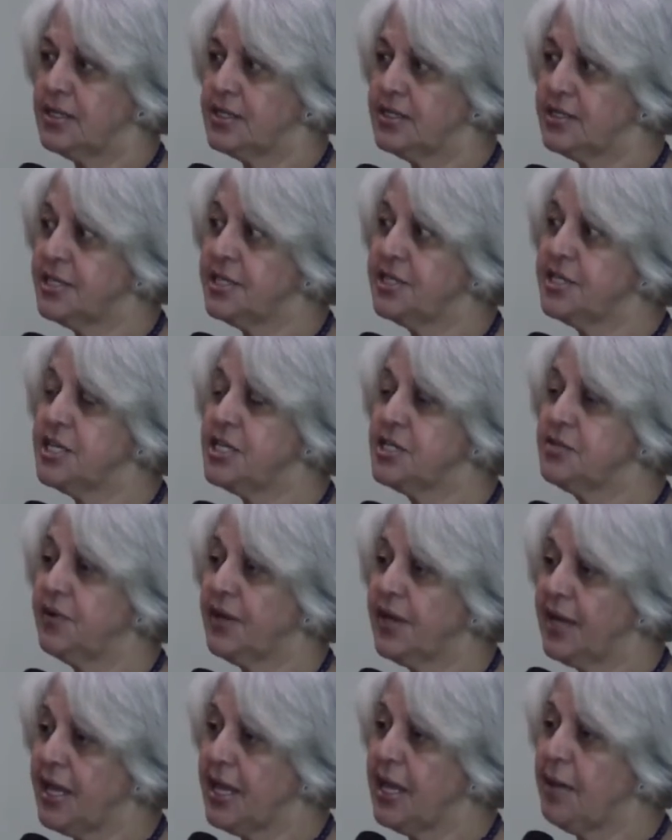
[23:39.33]
cities
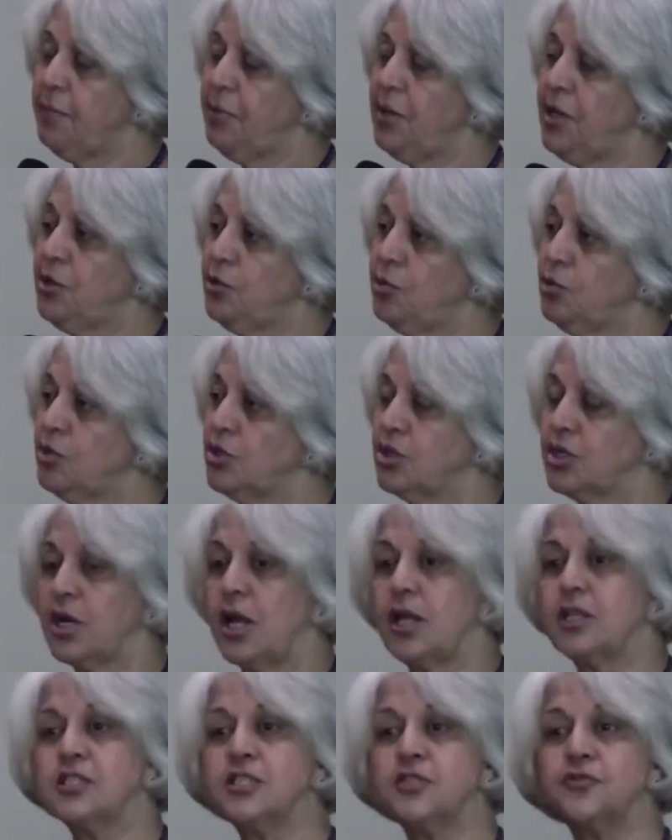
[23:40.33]
were able to
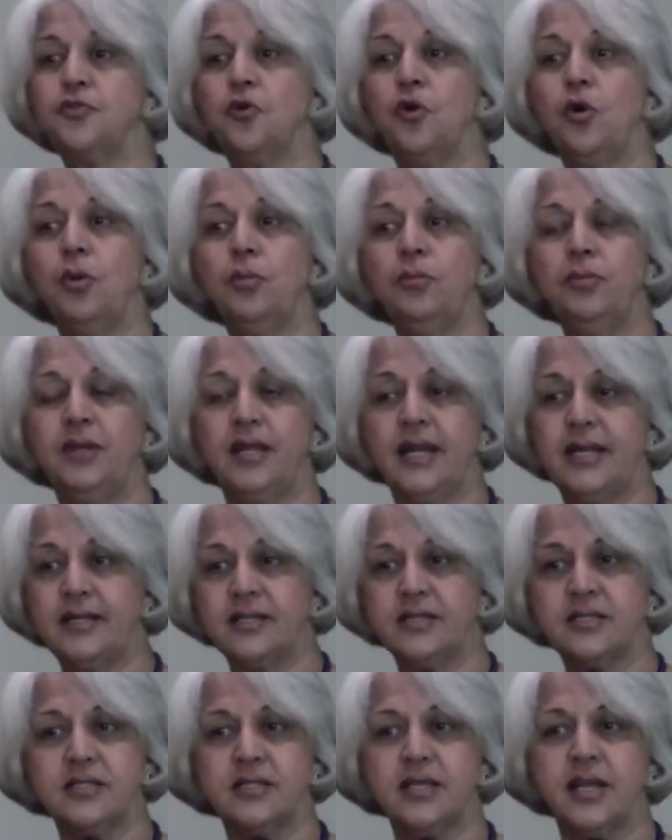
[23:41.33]
transform,
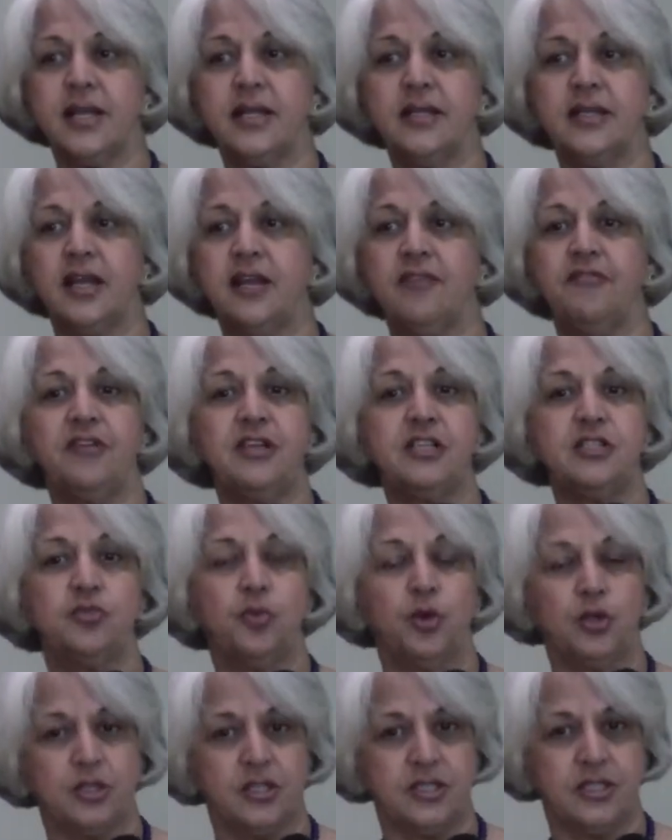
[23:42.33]
let us say, their
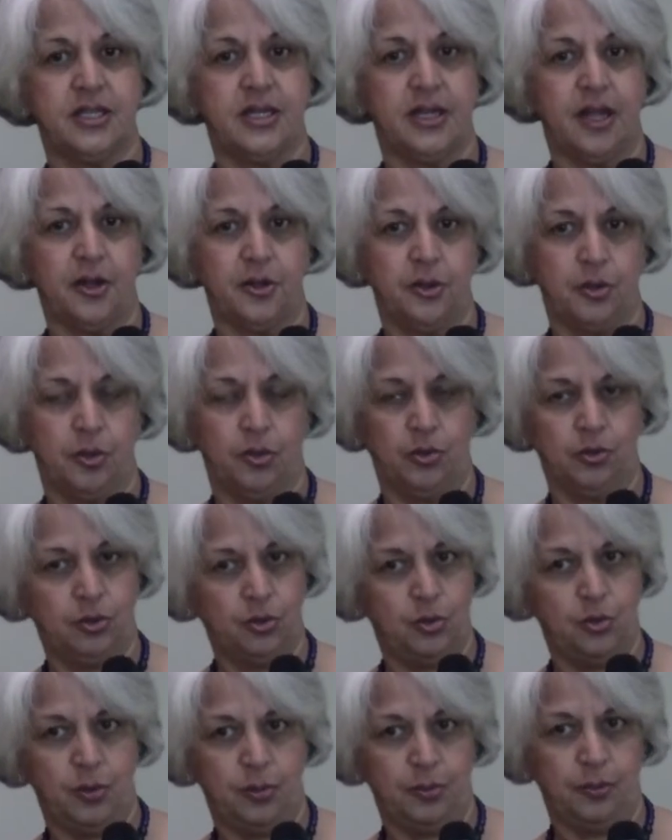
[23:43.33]
wastewater scenario
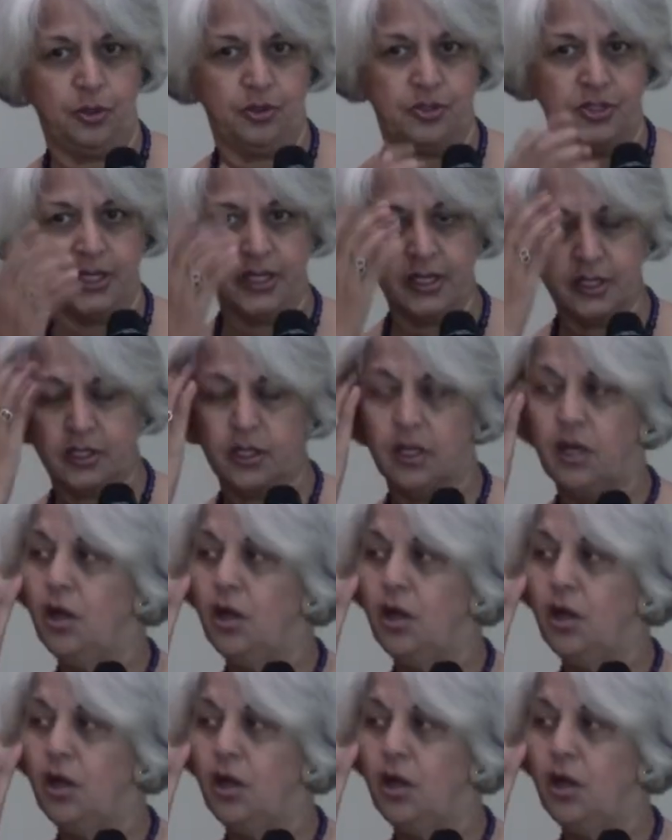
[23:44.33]
through a project